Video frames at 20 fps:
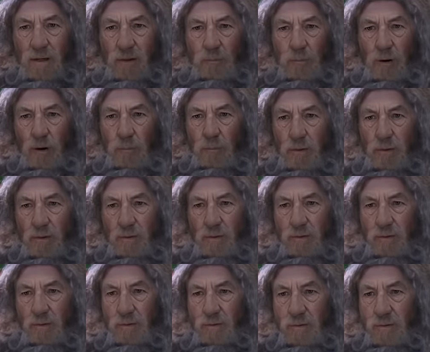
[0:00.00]
Poppy
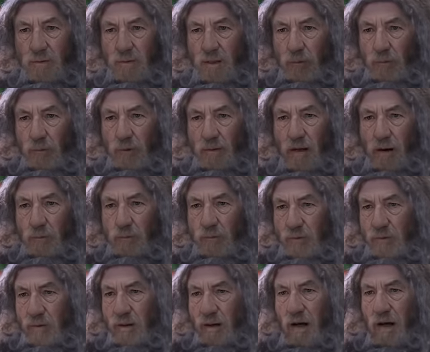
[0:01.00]
the Usurper, that
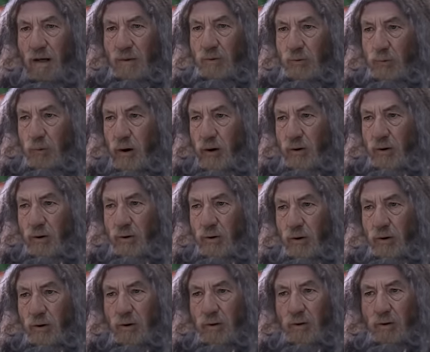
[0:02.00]
was the last one on
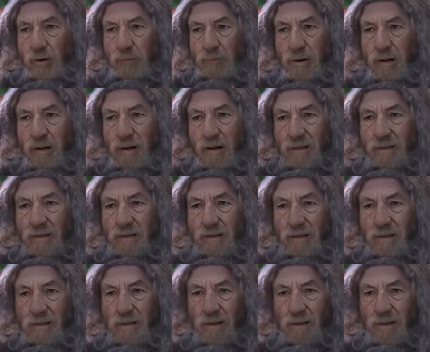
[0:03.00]
your accumulator.